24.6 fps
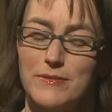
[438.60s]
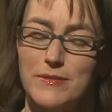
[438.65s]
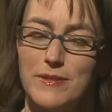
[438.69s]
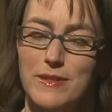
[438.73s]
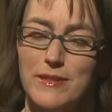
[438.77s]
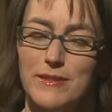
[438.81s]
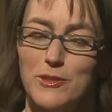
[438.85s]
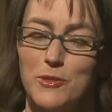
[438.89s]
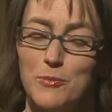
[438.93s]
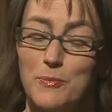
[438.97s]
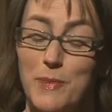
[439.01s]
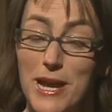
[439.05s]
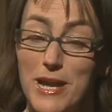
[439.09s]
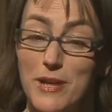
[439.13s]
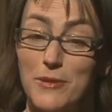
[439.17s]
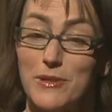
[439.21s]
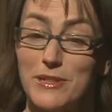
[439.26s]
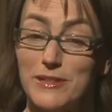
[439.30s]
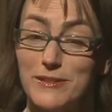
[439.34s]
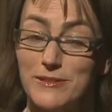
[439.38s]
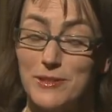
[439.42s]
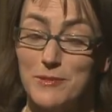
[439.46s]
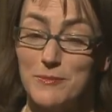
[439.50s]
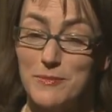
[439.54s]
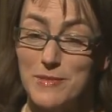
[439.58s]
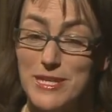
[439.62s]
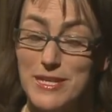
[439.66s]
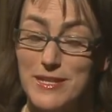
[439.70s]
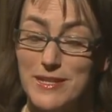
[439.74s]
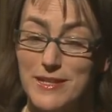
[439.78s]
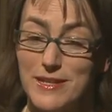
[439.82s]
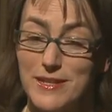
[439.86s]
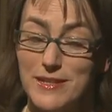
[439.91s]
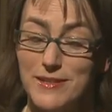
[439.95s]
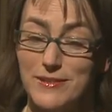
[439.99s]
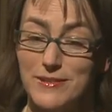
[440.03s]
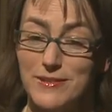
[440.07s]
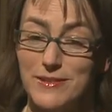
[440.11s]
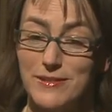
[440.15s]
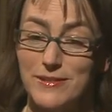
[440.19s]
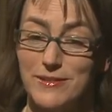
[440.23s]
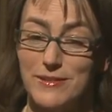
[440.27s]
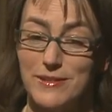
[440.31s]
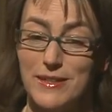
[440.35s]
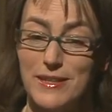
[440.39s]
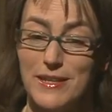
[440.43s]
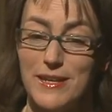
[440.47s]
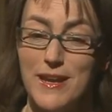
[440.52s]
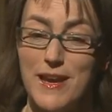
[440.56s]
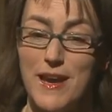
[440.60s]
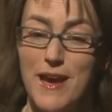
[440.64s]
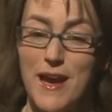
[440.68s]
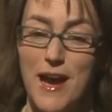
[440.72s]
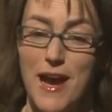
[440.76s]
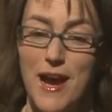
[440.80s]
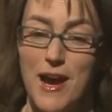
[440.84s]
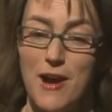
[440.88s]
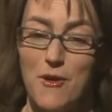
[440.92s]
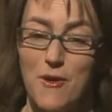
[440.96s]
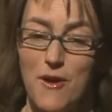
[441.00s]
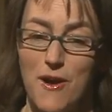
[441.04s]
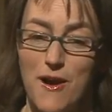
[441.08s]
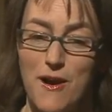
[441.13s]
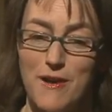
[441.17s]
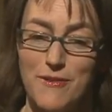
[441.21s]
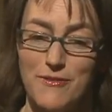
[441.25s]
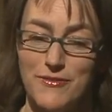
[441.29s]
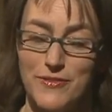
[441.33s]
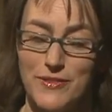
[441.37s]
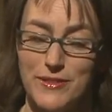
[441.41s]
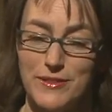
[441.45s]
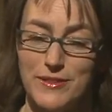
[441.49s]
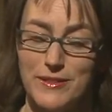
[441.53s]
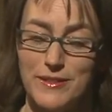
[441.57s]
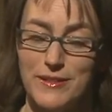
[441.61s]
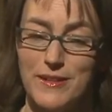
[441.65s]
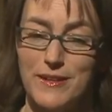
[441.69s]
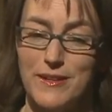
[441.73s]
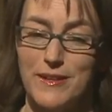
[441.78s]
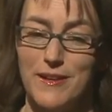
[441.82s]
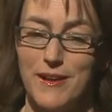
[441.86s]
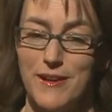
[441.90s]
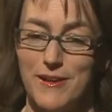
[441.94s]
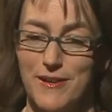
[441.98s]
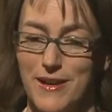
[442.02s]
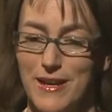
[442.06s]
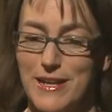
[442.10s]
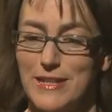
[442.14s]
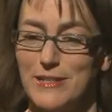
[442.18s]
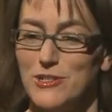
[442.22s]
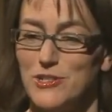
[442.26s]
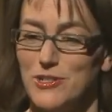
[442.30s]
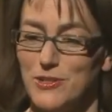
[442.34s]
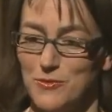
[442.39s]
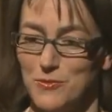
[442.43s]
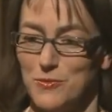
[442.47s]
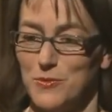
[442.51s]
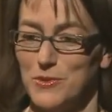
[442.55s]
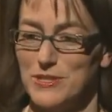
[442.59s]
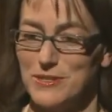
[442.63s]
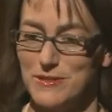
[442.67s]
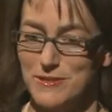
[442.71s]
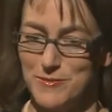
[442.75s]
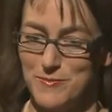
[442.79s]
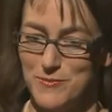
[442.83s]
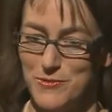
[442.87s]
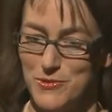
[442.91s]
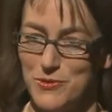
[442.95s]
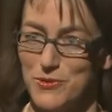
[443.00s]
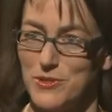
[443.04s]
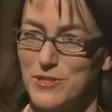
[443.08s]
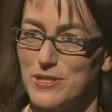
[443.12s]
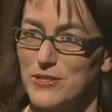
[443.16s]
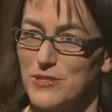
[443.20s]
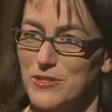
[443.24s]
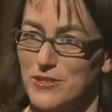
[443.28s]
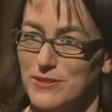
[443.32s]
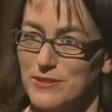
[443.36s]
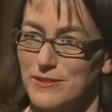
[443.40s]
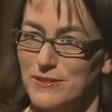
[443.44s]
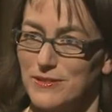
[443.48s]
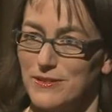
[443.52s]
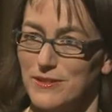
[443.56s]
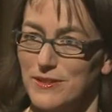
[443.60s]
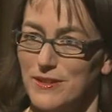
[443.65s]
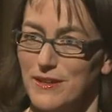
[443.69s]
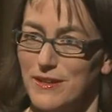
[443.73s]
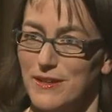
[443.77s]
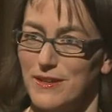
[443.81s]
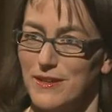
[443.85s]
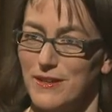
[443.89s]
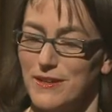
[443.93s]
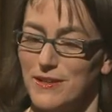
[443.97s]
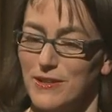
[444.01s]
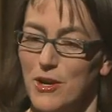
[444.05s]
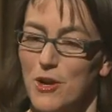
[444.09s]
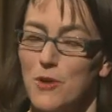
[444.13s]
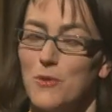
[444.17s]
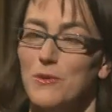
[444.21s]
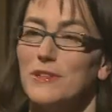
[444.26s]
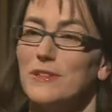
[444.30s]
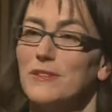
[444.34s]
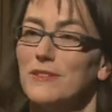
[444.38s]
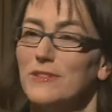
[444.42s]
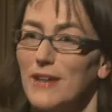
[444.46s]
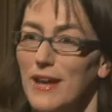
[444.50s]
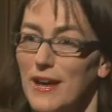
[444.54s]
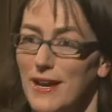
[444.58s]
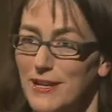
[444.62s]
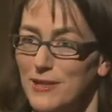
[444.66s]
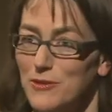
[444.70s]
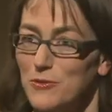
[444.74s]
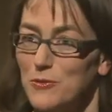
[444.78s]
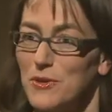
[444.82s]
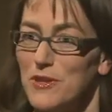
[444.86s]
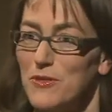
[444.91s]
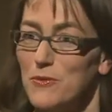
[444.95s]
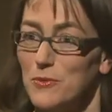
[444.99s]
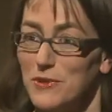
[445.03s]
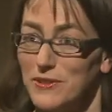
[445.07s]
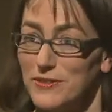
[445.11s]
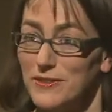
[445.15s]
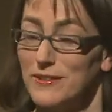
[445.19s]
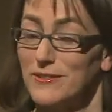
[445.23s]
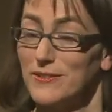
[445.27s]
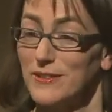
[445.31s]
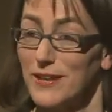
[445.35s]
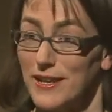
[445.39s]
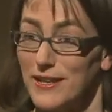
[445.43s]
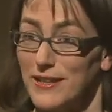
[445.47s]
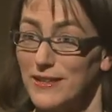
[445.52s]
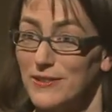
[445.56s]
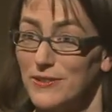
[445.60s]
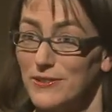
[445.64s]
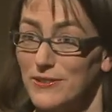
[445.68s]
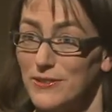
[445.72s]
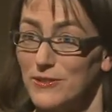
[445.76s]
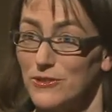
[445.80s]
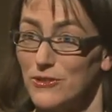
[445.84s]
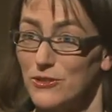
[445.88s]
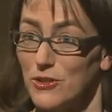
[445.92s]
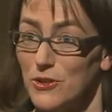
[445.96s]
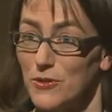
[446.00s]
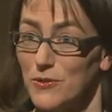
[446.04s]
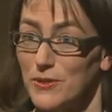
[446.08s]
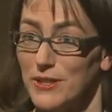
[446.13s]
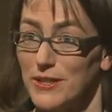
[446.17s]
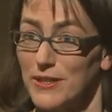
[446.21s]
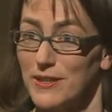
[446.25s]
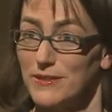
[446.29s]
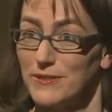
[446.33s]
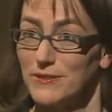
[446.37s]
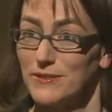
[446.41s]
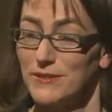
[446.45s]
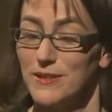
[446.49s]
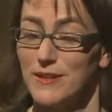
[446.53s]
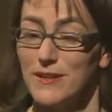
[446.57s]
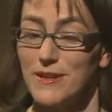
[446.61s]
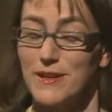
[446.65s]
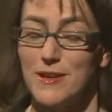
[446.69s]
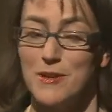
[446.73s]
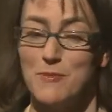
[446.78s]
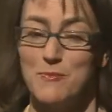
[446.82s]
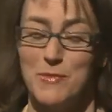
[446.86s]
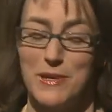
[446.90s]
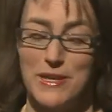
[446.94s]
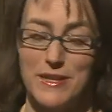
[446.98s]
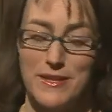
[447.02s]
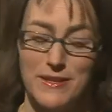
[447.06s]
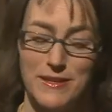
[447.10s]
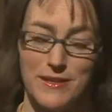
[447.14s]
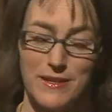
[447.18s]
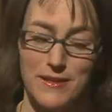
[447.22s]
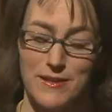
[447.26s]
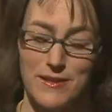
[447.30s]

inspiring to me is to see how often our ancient wisdom traditions coincide with what the science is showing us. But